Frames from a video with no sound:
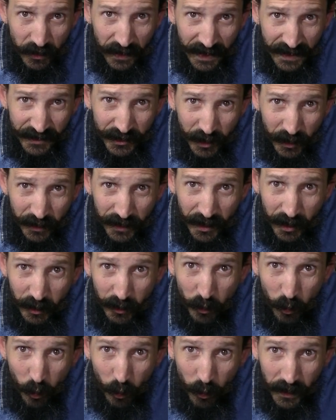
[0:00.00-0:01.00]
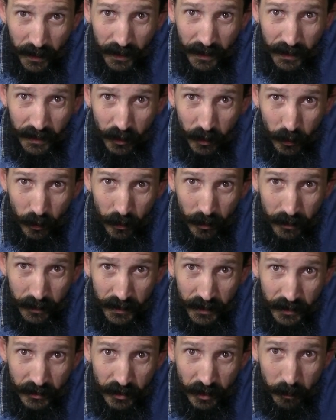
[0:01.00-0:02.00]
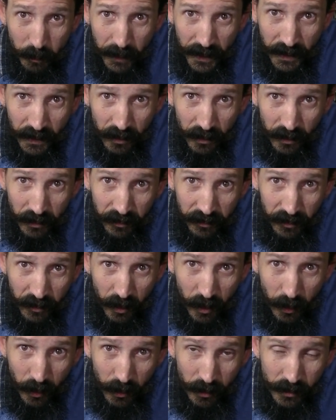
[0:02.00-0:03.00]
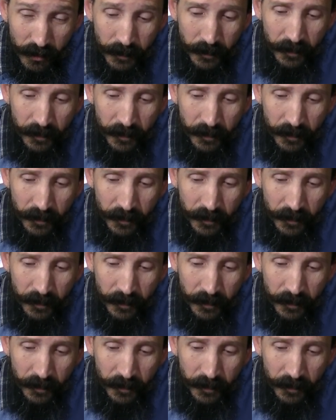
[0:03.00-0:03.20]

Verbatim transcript: That turned out really cool. Here's our pile of coals.